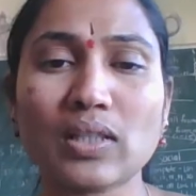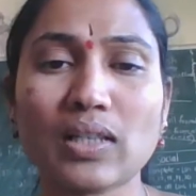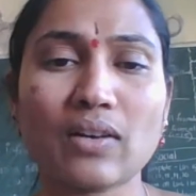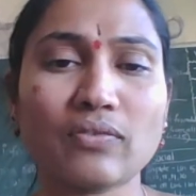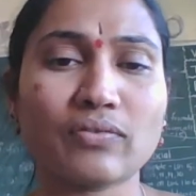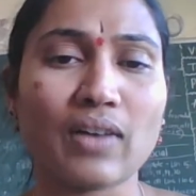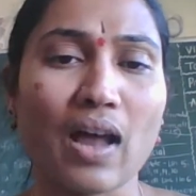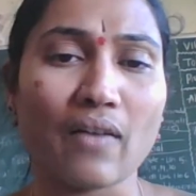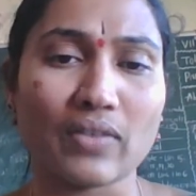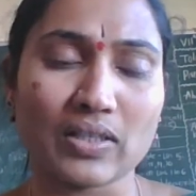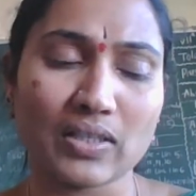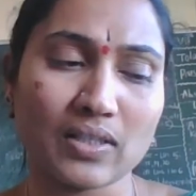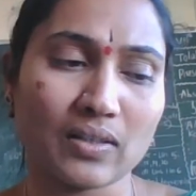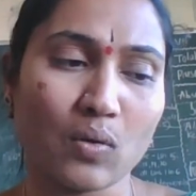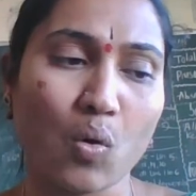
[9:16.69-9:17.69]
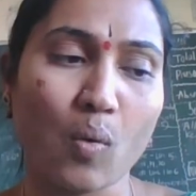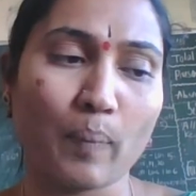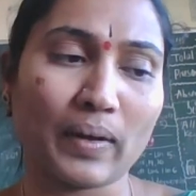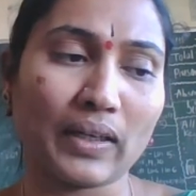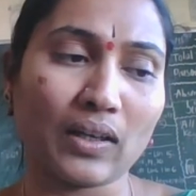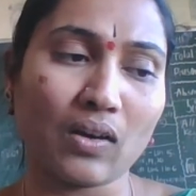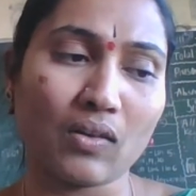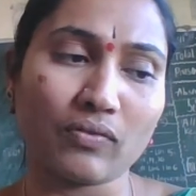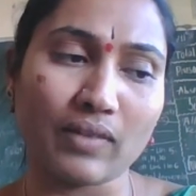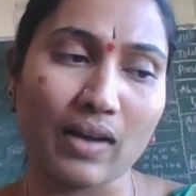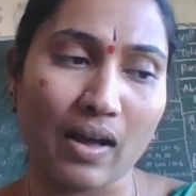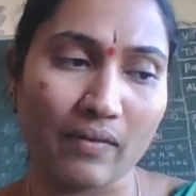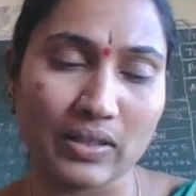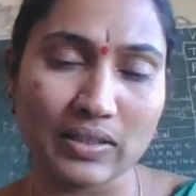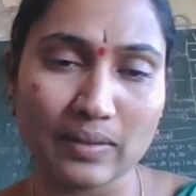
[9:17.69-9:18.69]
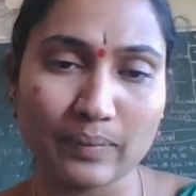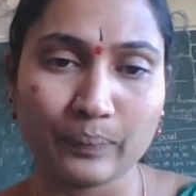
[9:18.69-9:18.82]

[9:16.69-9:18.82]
of flowers, opening of flowers.